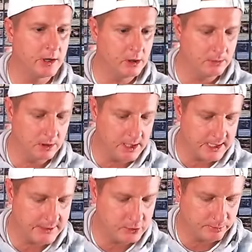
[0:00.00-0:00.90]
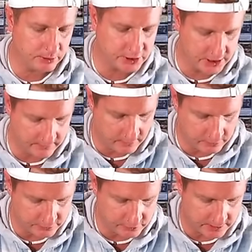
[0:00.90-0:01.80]
Noble, and I do appreciate
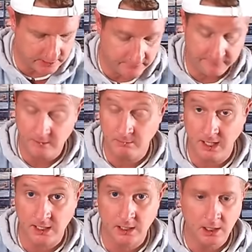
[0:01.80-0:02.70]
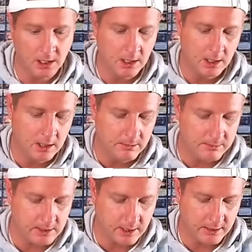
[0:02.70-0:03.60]
those who did leave feedback
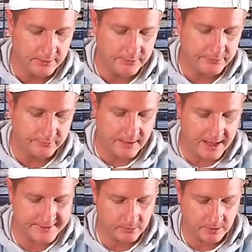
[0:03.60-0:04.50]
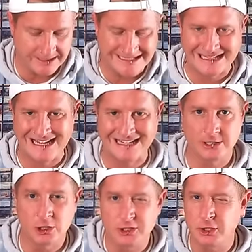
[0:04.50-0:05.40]
because that's the reason that it
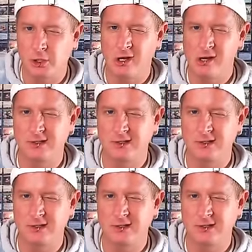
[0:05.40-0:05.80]
took so long.